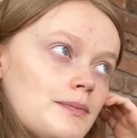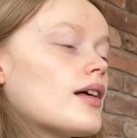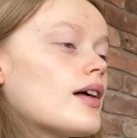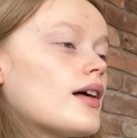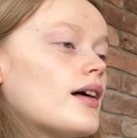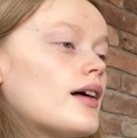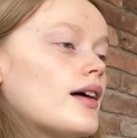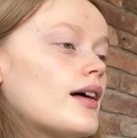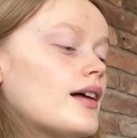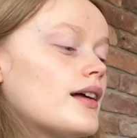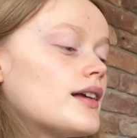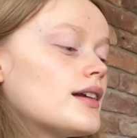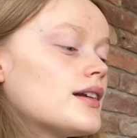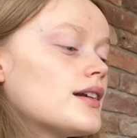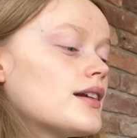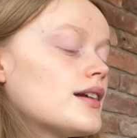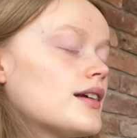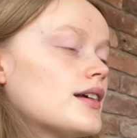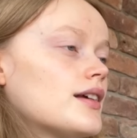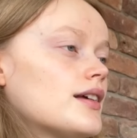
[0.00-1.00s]

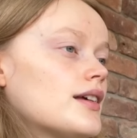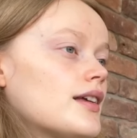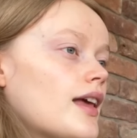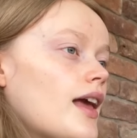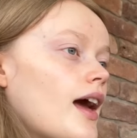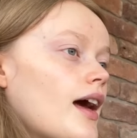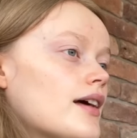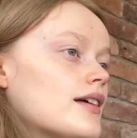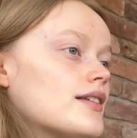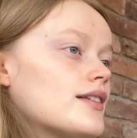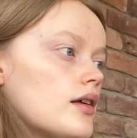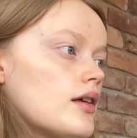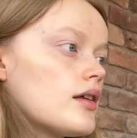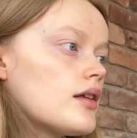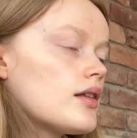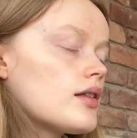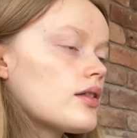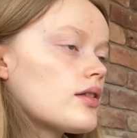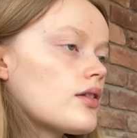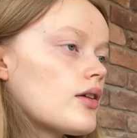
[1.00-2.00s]
And yeah,
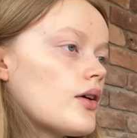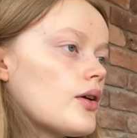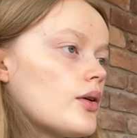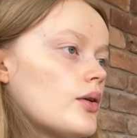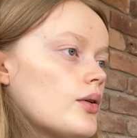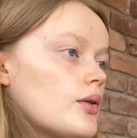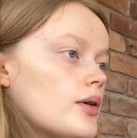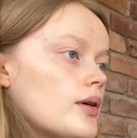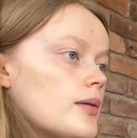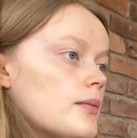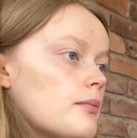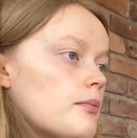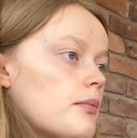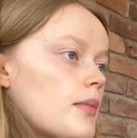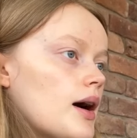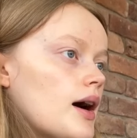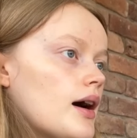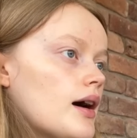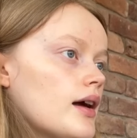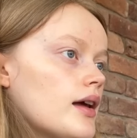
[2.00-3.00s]
so
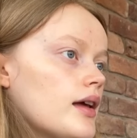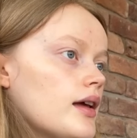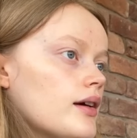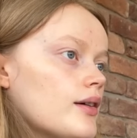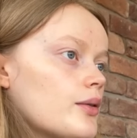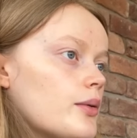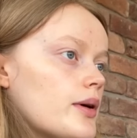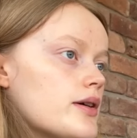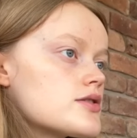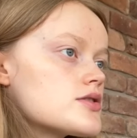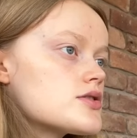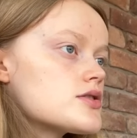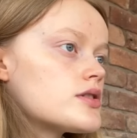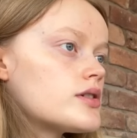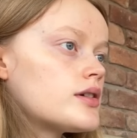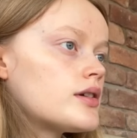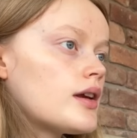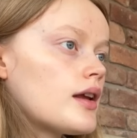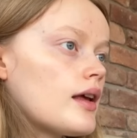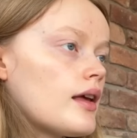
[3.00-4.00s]
my
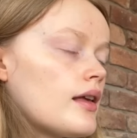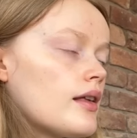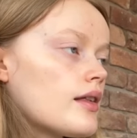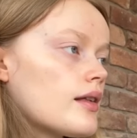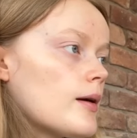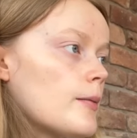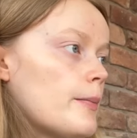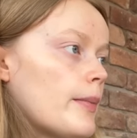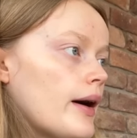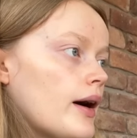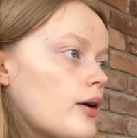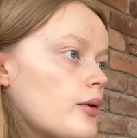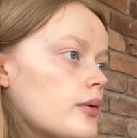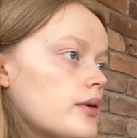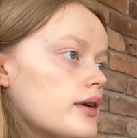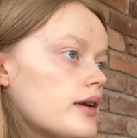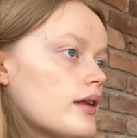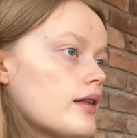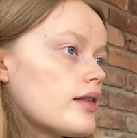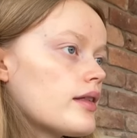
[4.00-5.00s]
question is
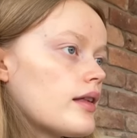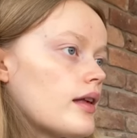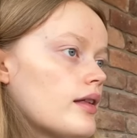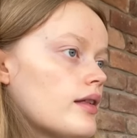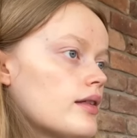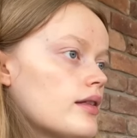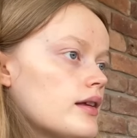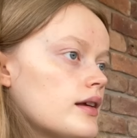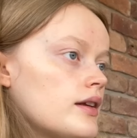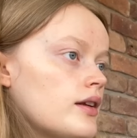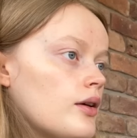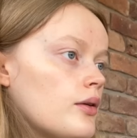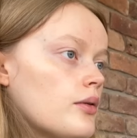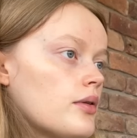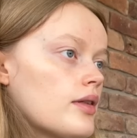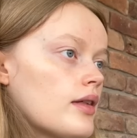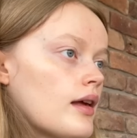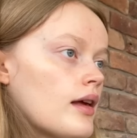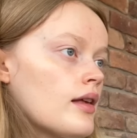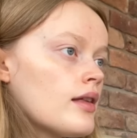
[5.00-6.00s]
about
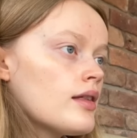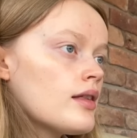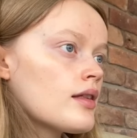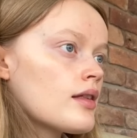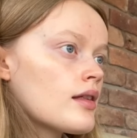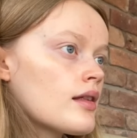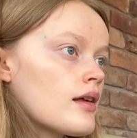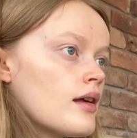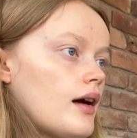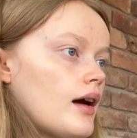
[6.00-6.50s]
cystinosis,